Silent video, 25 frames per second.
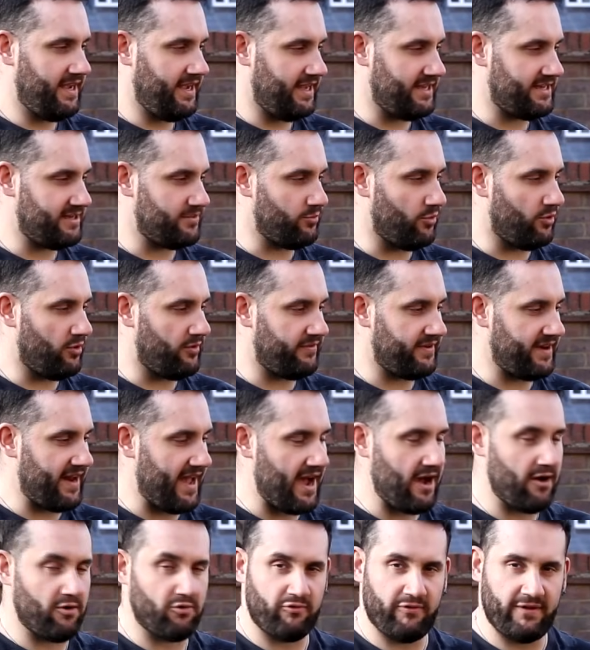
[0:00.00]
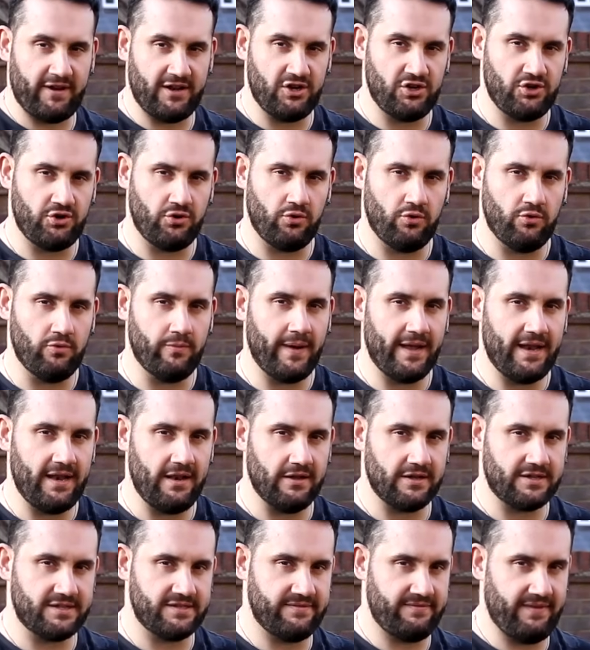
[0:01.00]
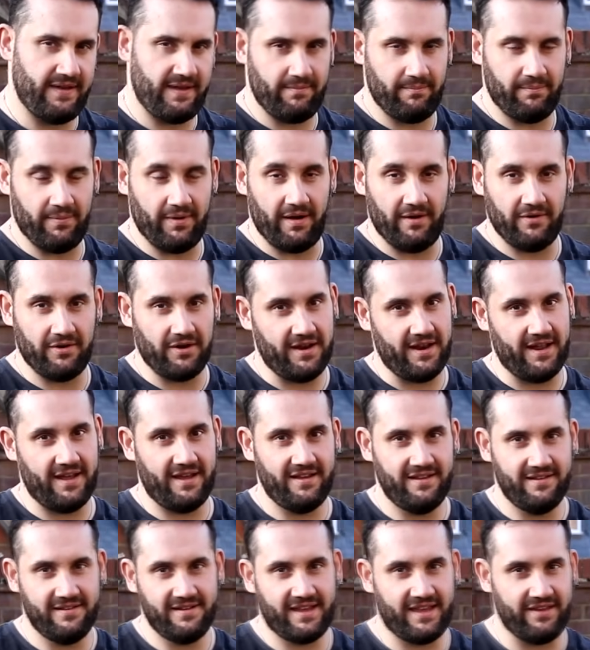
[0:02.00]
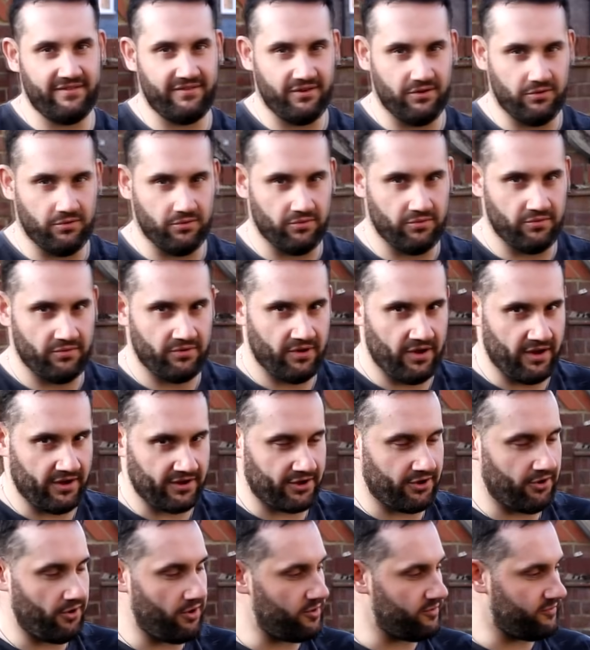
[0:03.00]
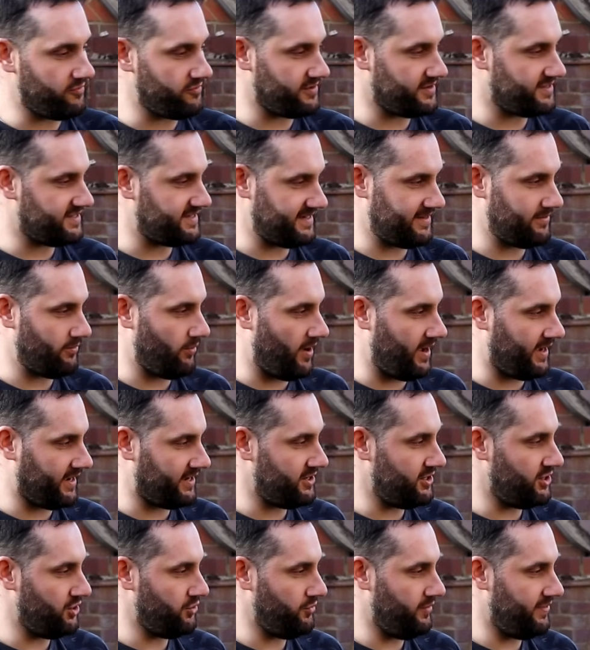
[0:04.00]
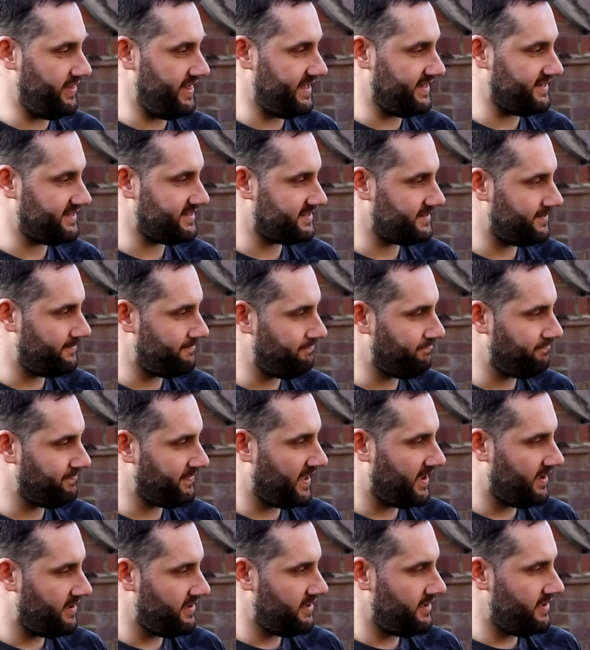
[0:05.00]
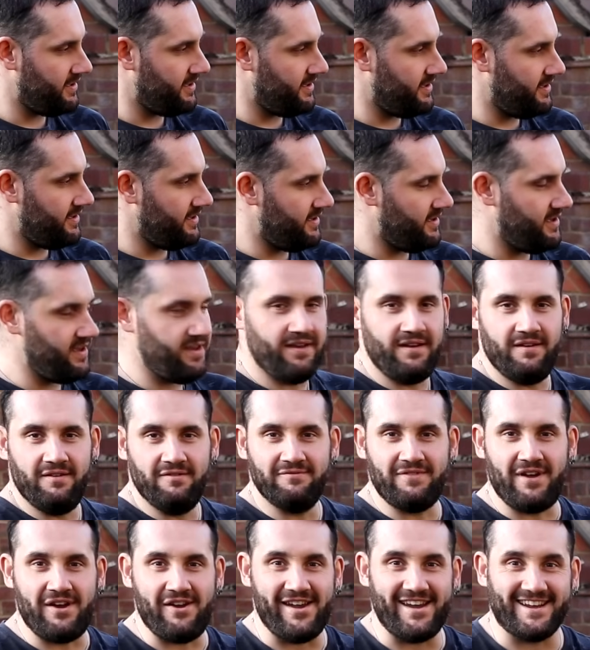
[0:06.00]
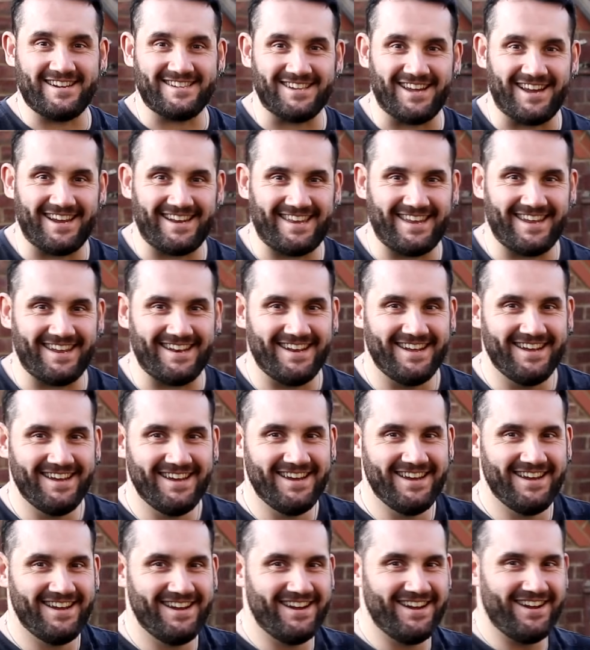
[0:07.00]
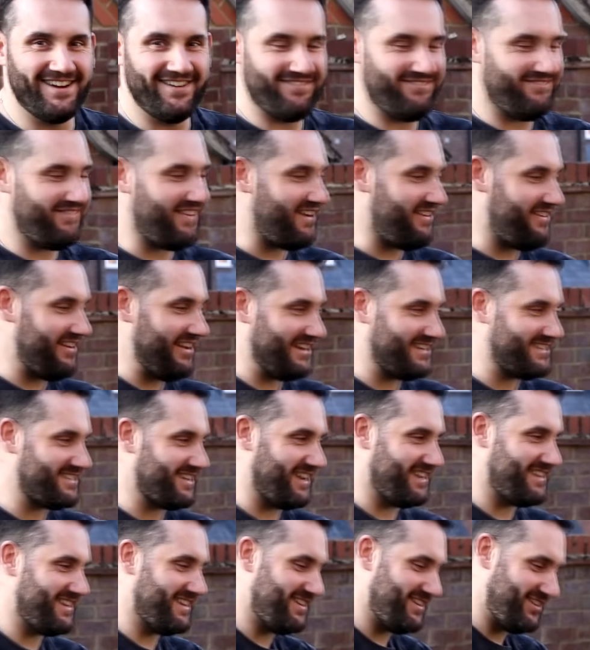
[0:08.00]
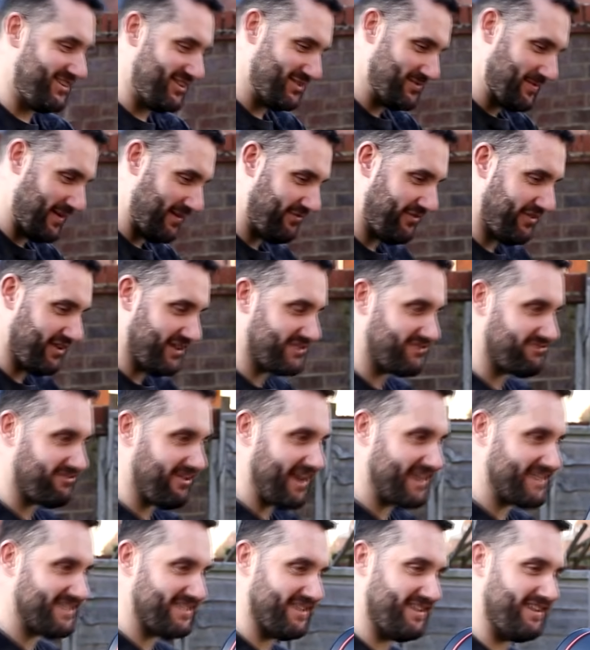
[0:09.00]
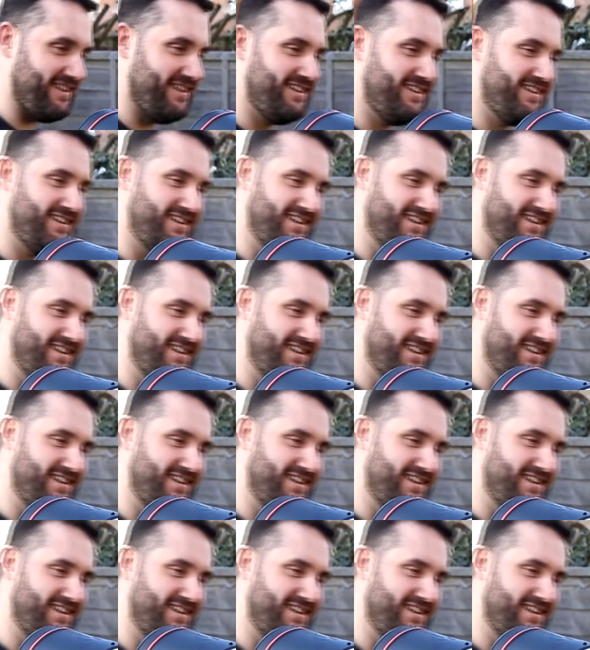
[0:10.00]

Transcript: It's more of an outreach tool by the looks of it, but I'm going to give it all a go over and see what I can do with this. Very excited, very excited to use my first RASA.